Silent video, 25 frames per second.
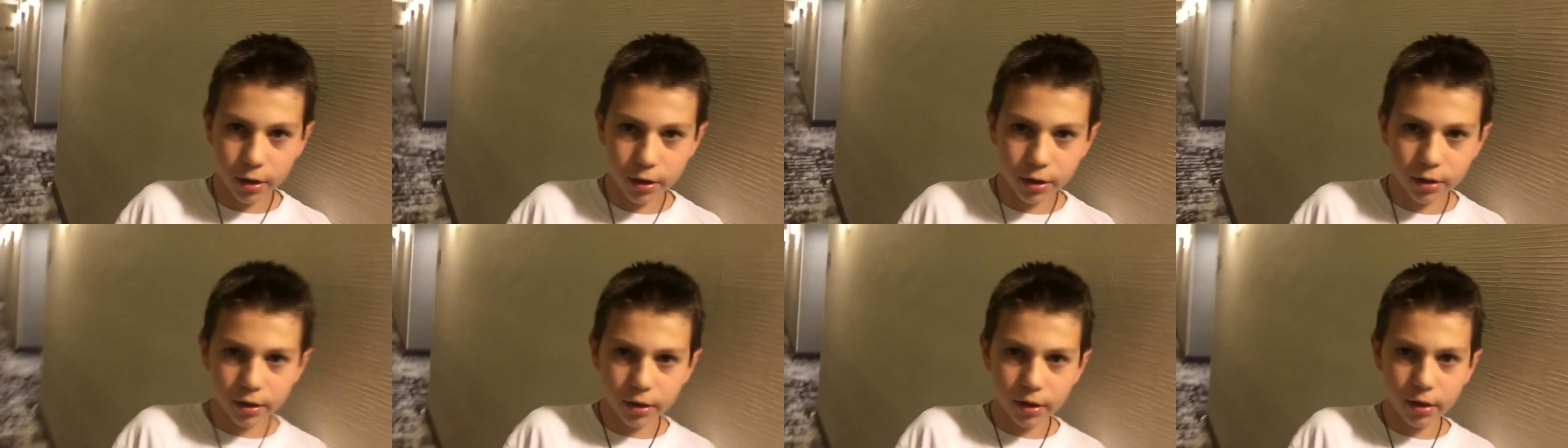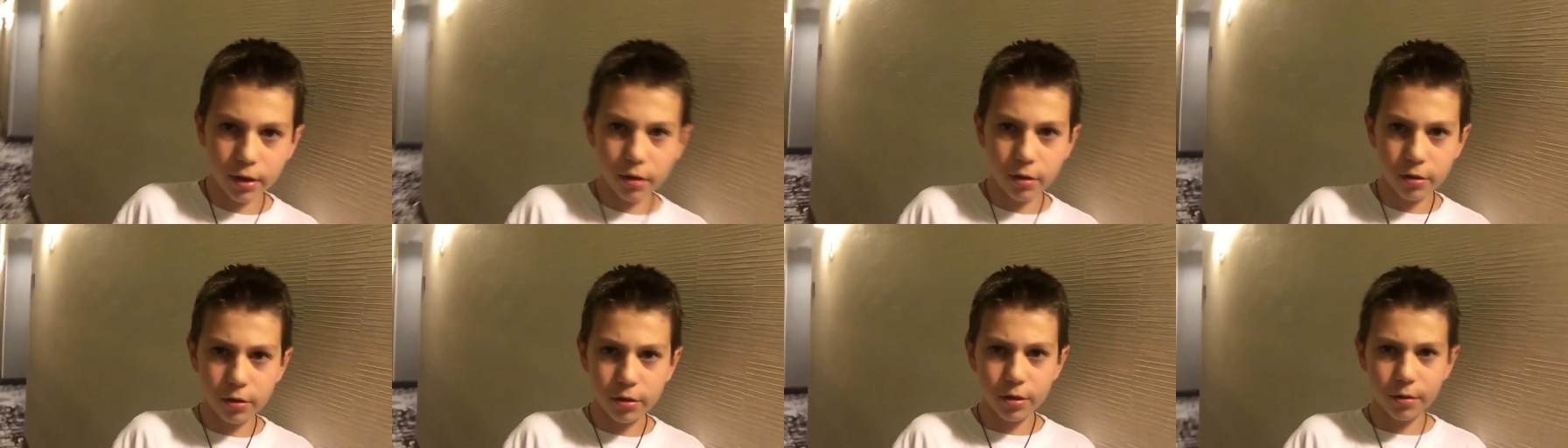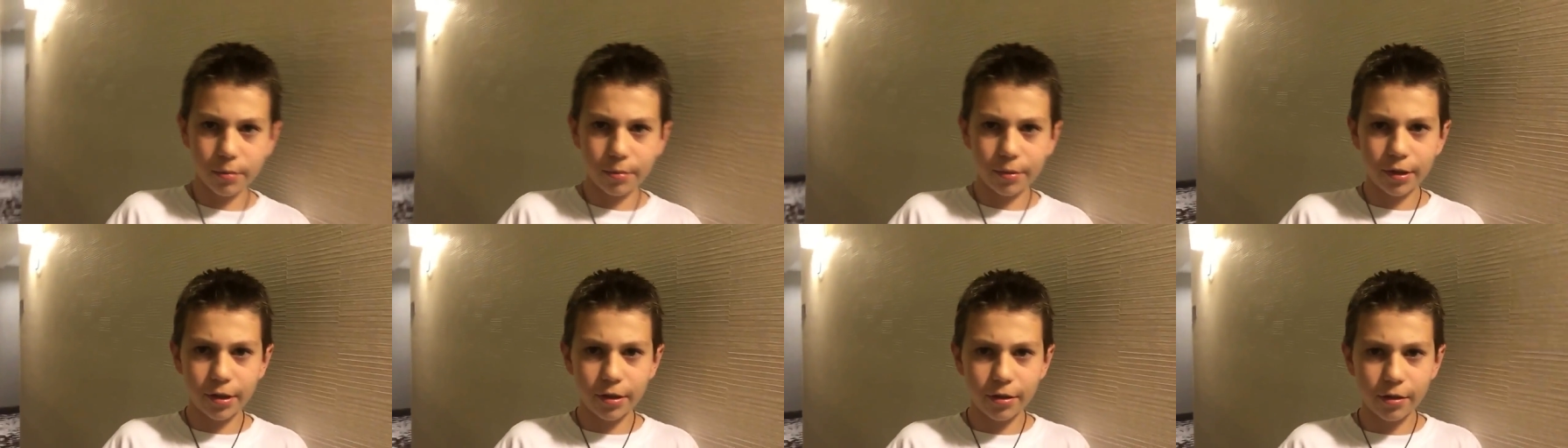gonna also
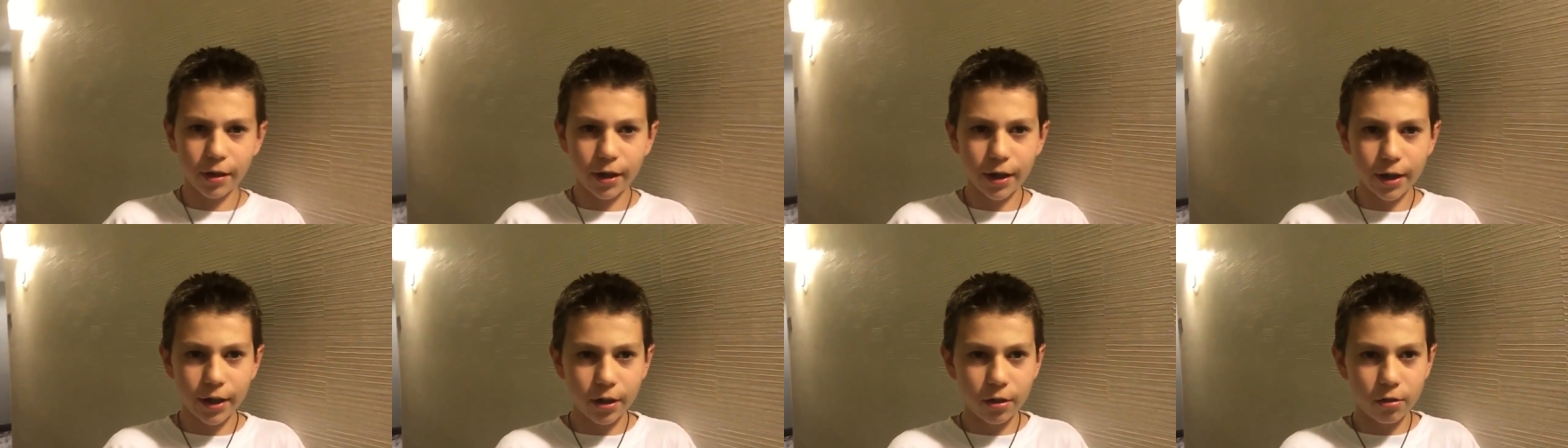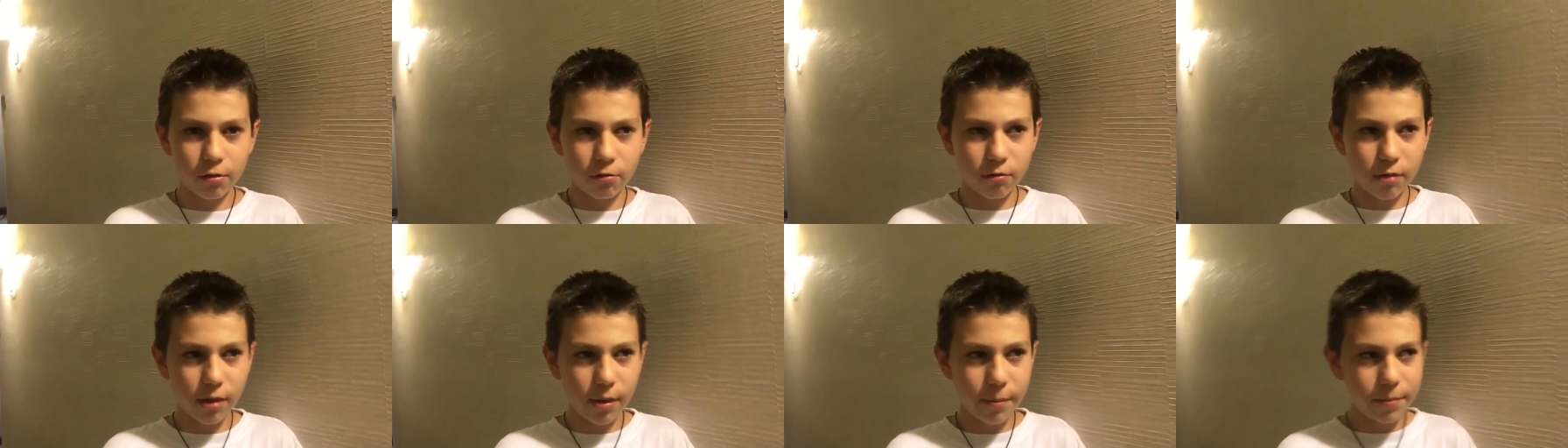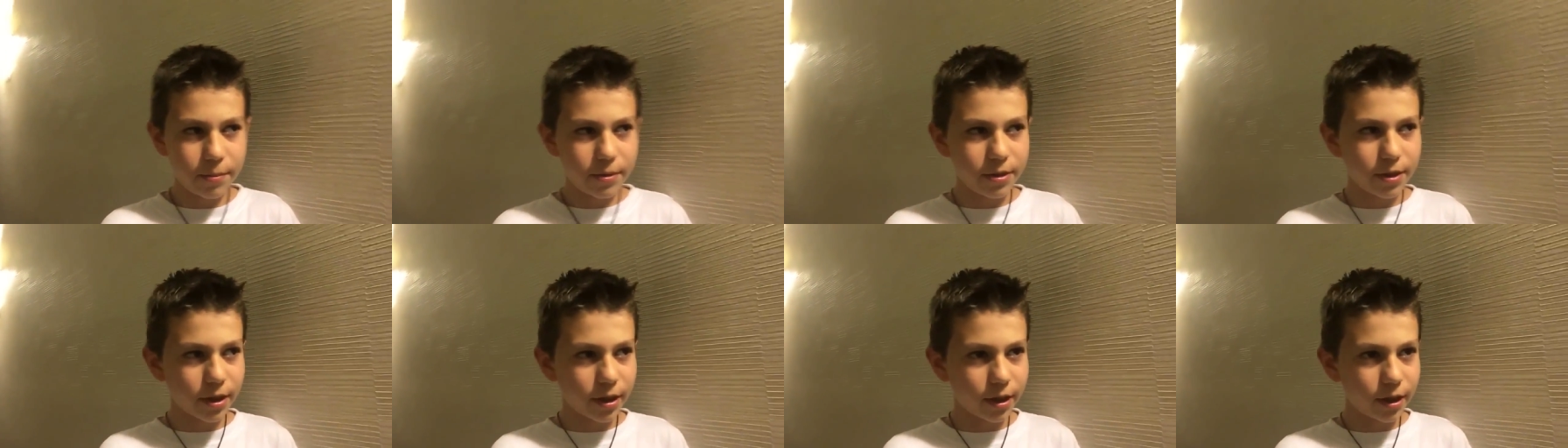be creating a
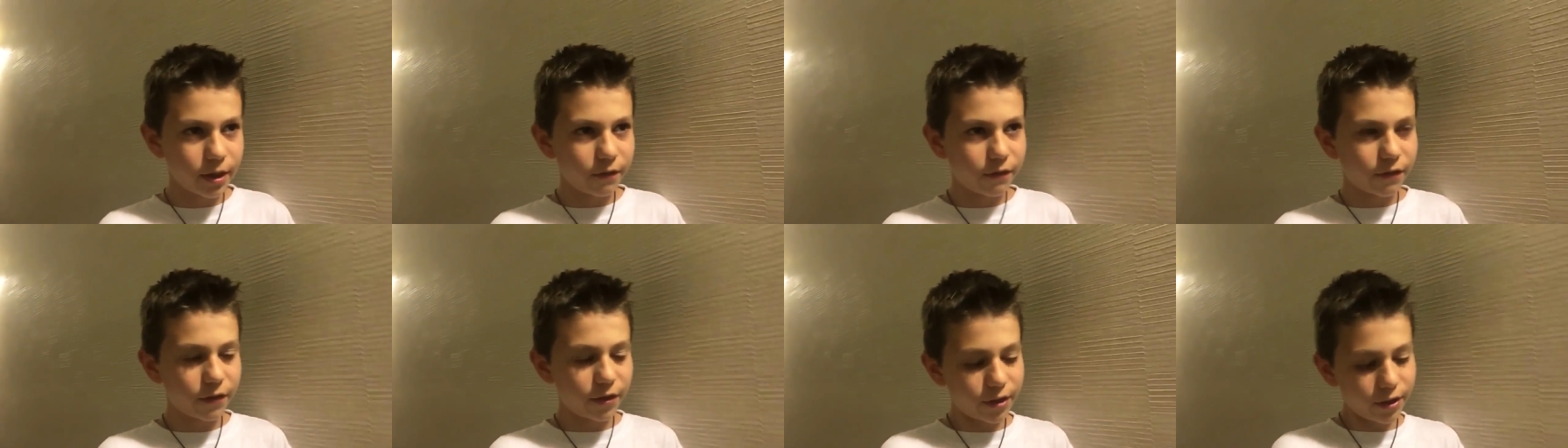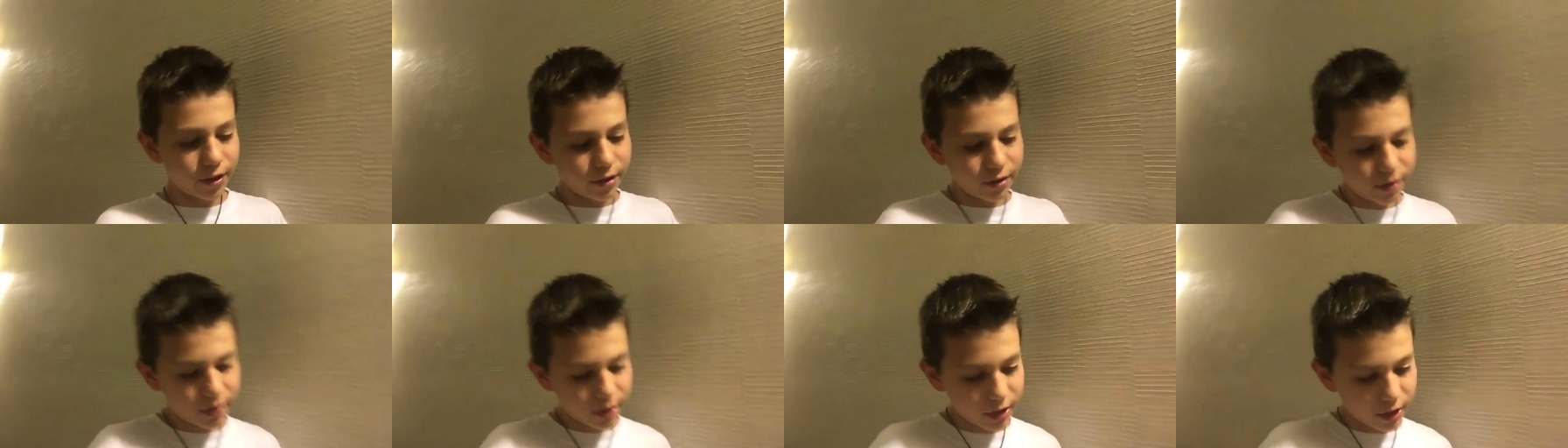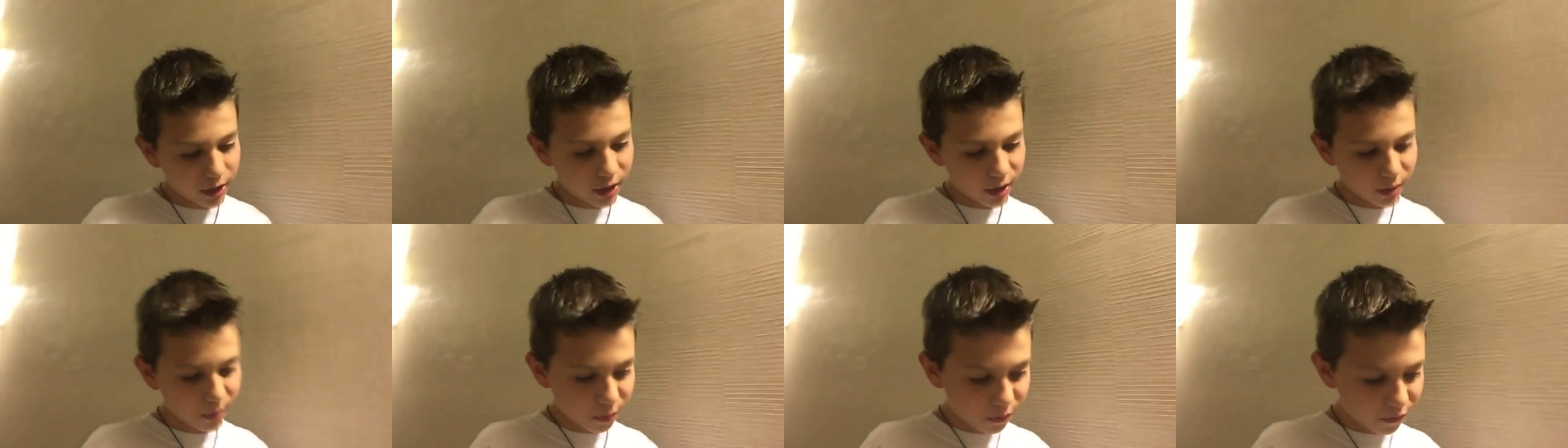website. If I didn't
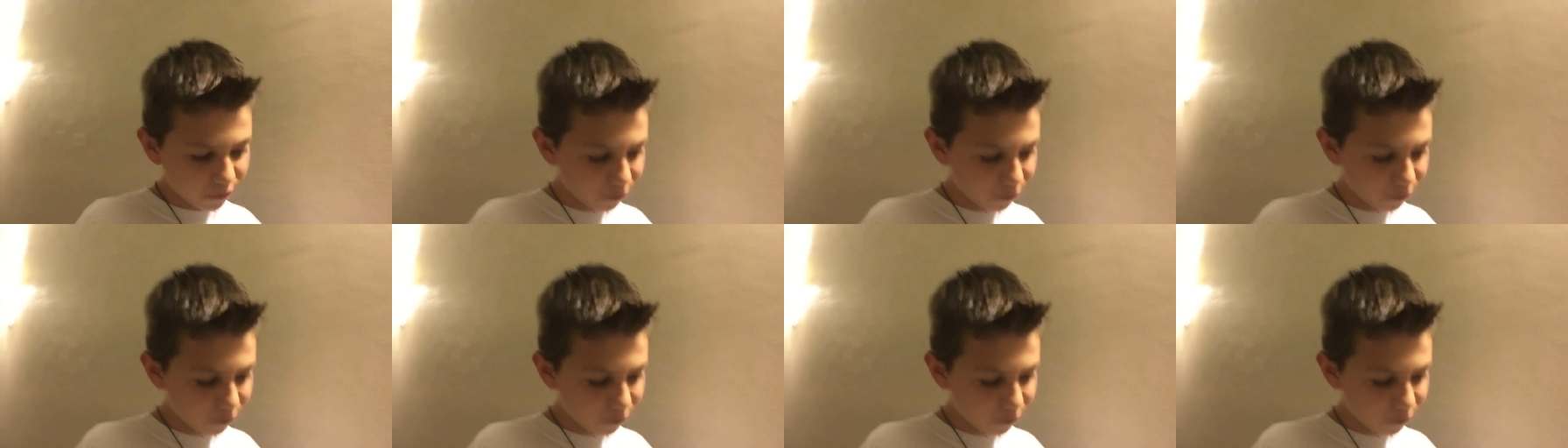say that